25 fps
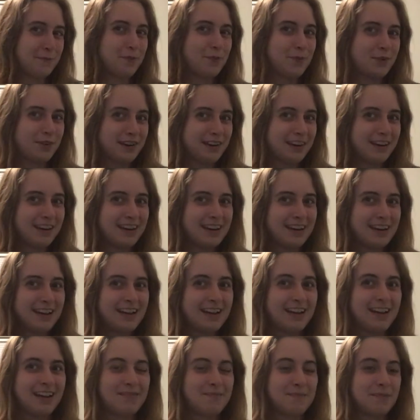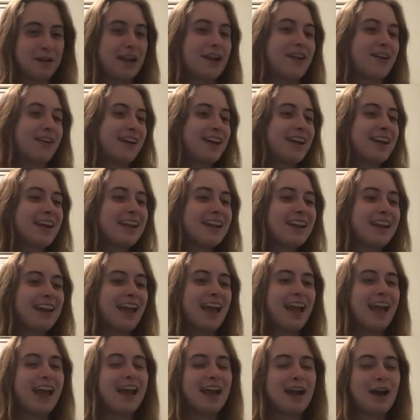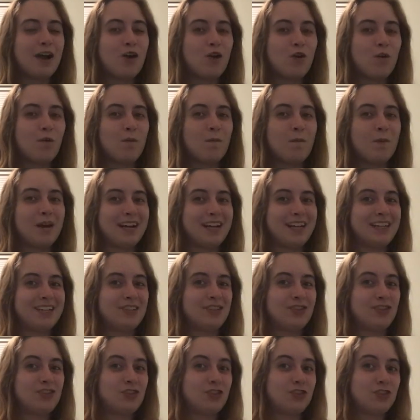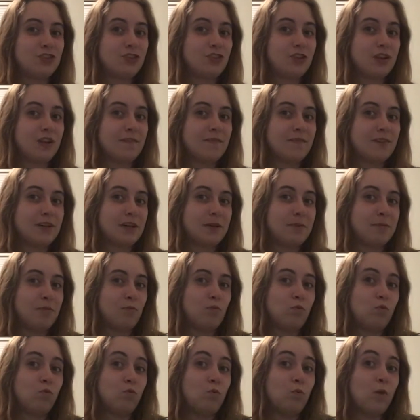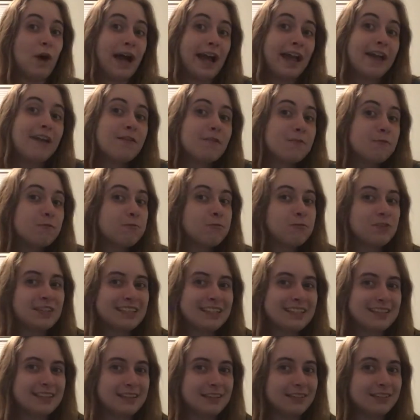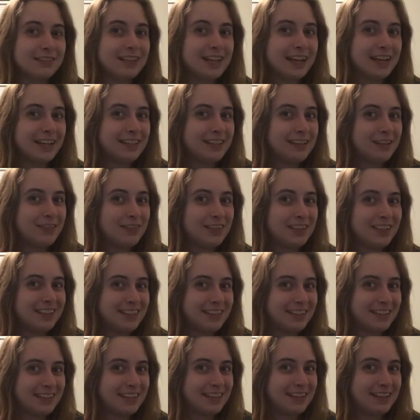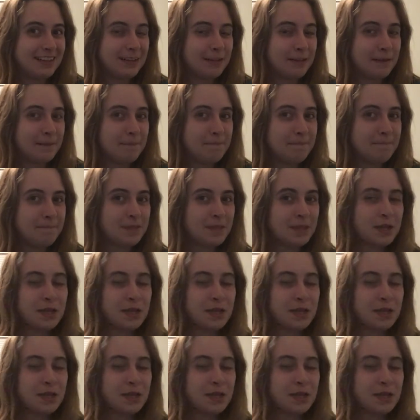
more apparent how much of a wife Syl kind of is to him,